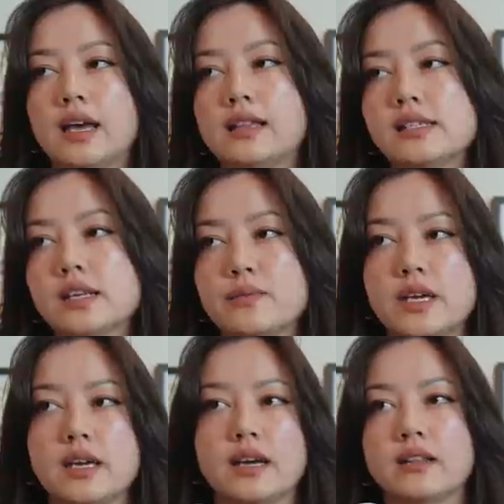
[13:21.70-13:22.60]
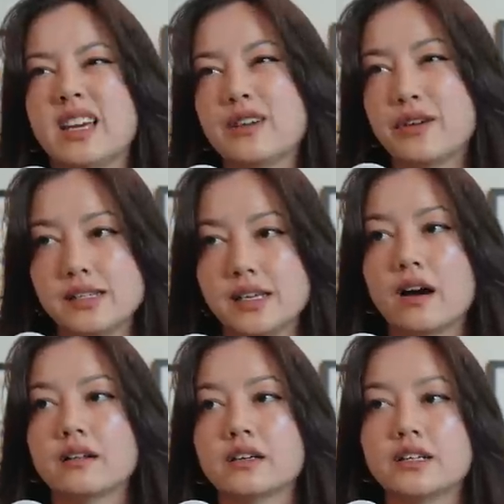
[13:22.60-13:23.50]
And these can be in like crazy
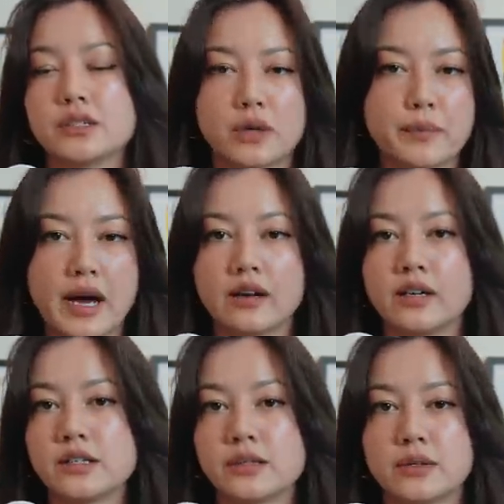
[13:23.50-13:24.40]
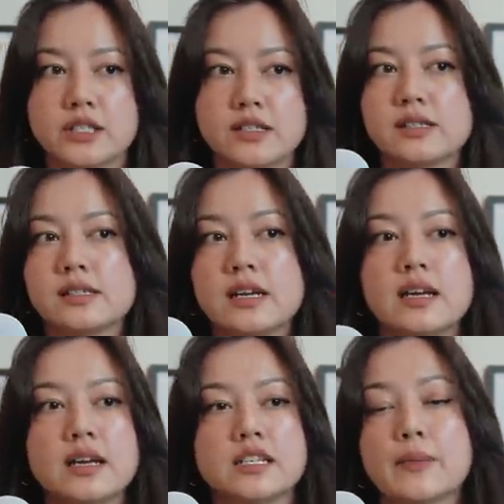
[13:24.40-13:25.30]
colors or patterns, or just
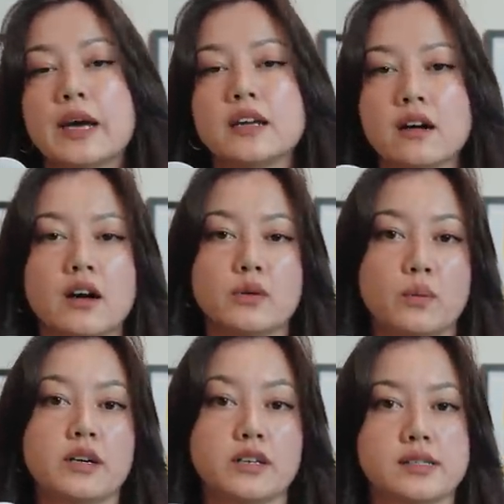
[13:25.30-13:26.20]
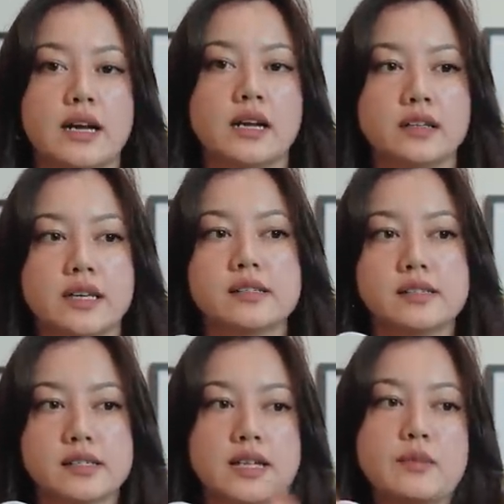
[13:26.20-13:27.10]
depending on what your style
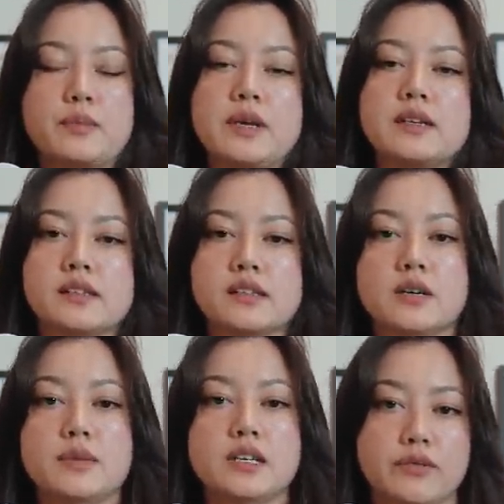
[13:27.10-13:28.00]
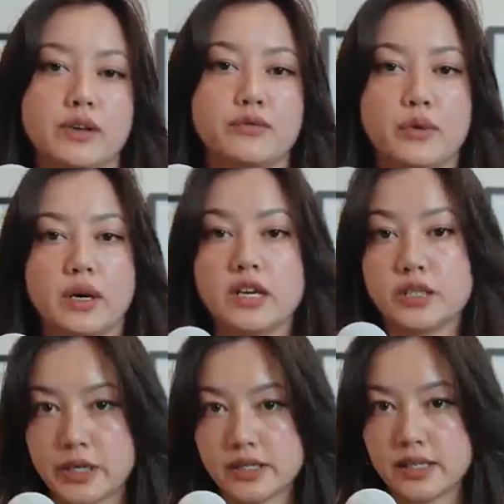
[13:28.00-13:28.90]
is, the statement piece is going to be different for
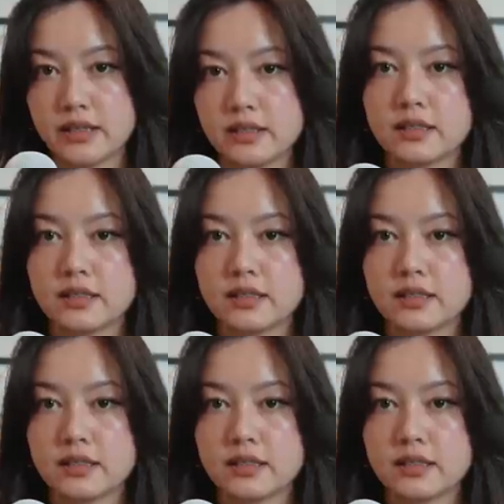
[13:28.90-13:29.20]
each person.